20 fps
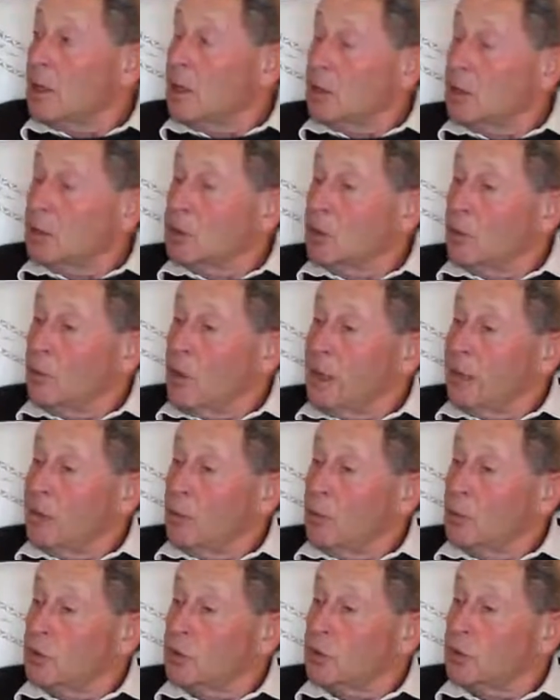because the weather
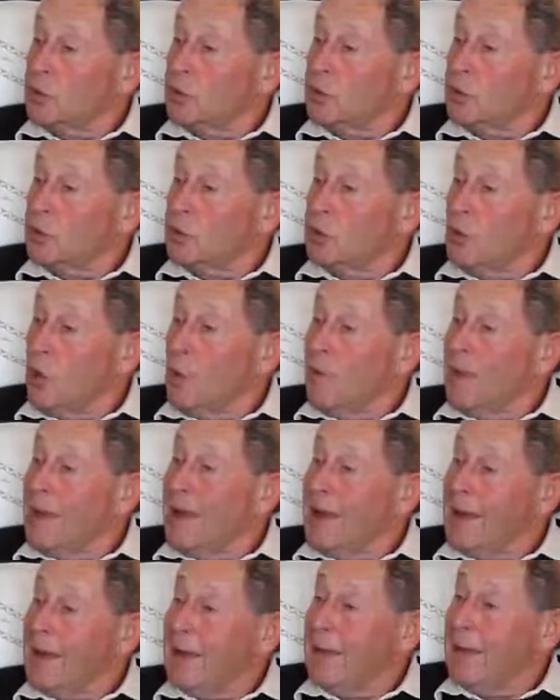was so
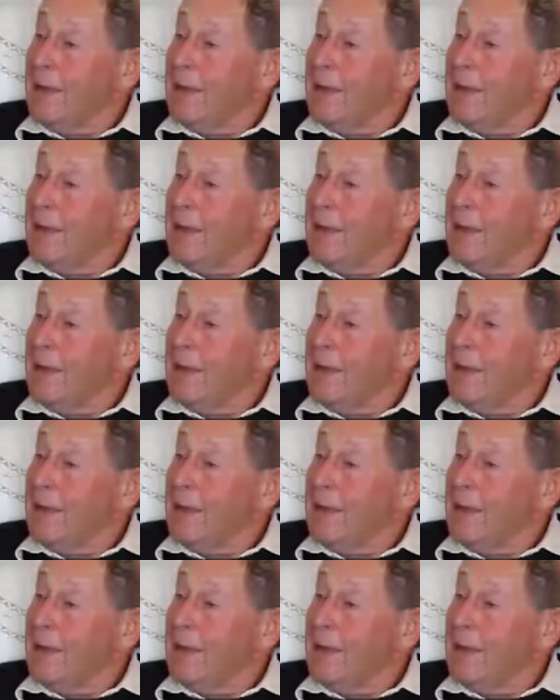bad.